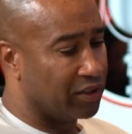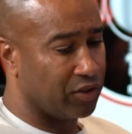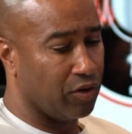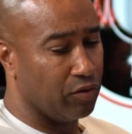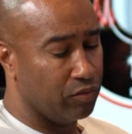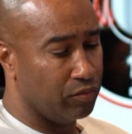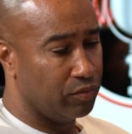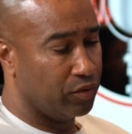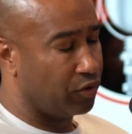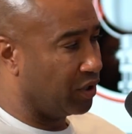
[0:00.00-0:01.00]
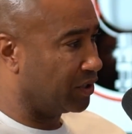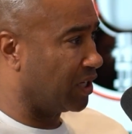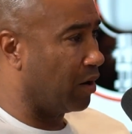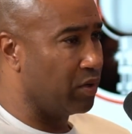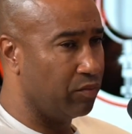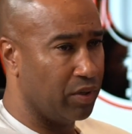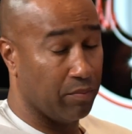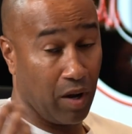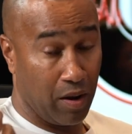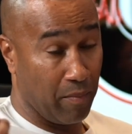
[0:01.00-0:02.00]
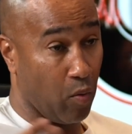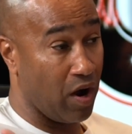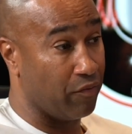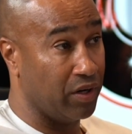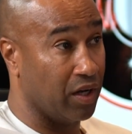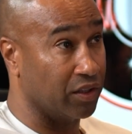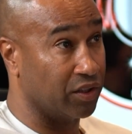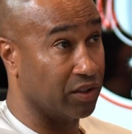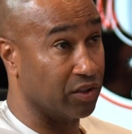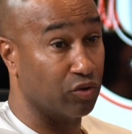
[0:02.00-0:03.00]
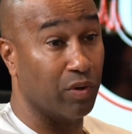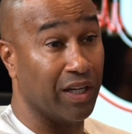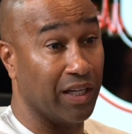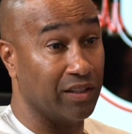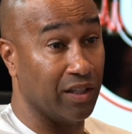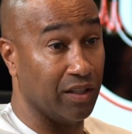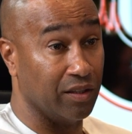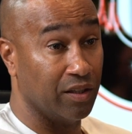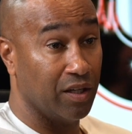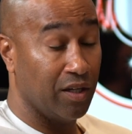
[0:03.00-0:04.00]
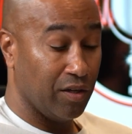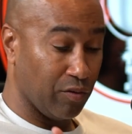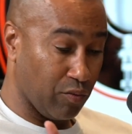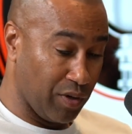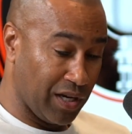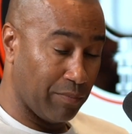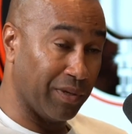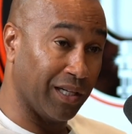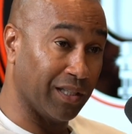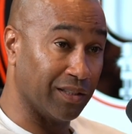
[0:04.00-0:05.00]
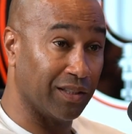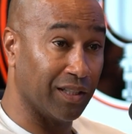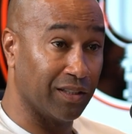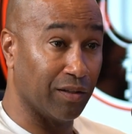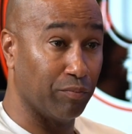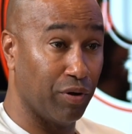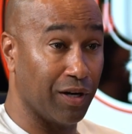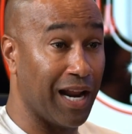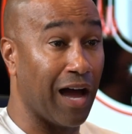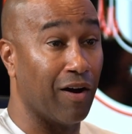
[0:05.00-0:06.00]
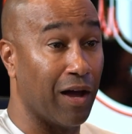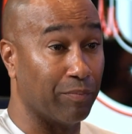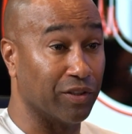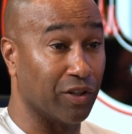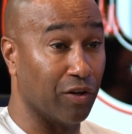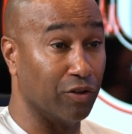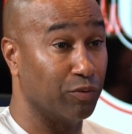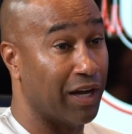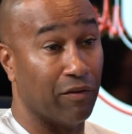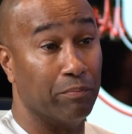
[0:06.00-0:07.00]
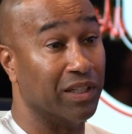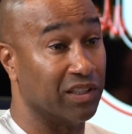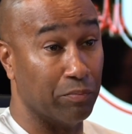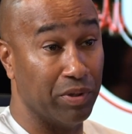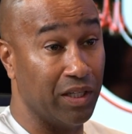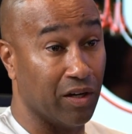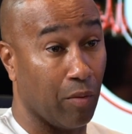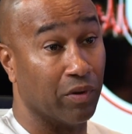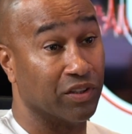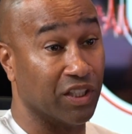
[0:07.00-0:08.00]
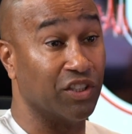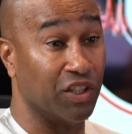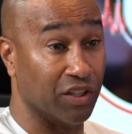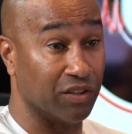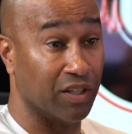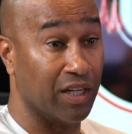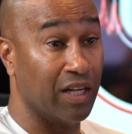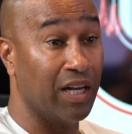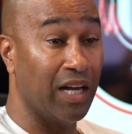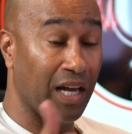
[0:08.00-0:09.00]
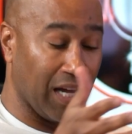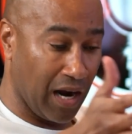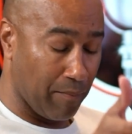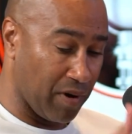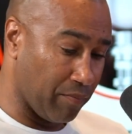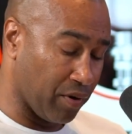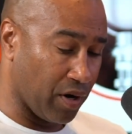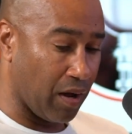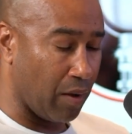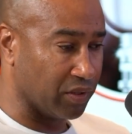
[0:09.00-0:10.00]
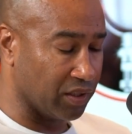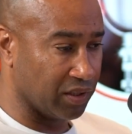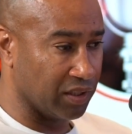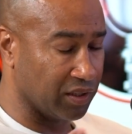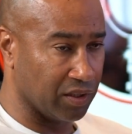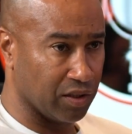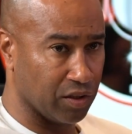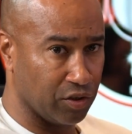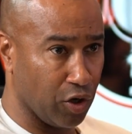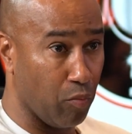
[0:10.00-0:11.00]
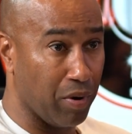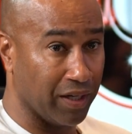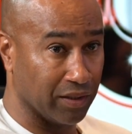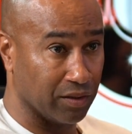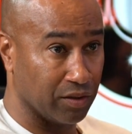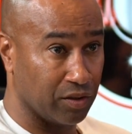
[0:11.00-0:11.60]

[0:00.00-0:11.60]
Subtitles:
So Chris and I, and my wife, we launched this in 2018. We have been consistent putting out episodes. We haven't missed a beat in almost 6 years. And I remember I was just listening to Joe Budden